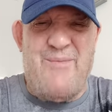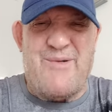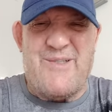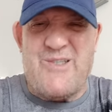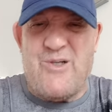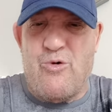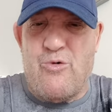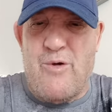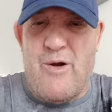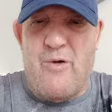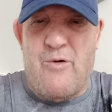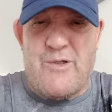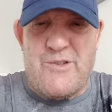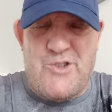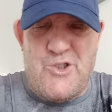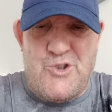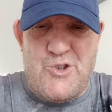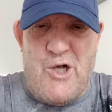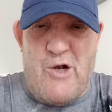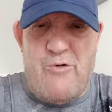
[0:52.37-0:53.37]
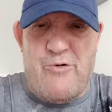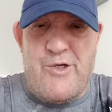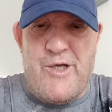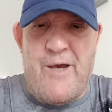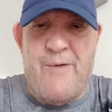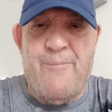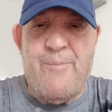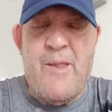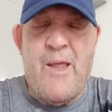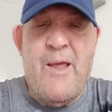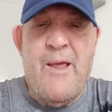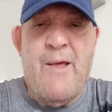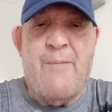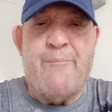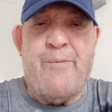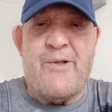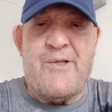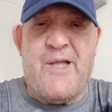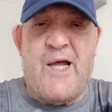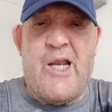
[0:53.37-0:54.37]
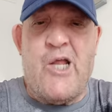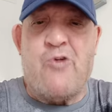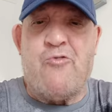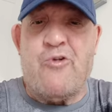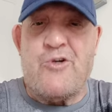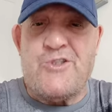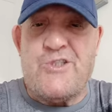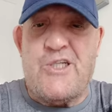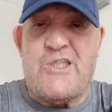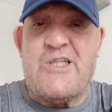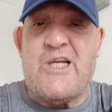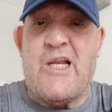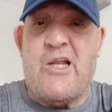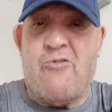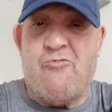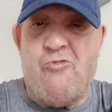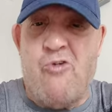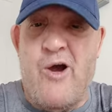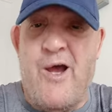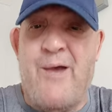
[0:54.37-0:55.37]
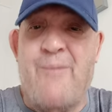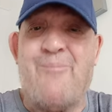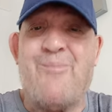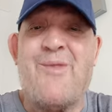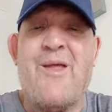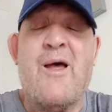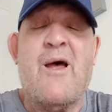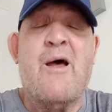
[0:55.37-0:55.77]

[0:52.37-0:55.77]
but it's a joke, yeah? But Danny Christie said it right.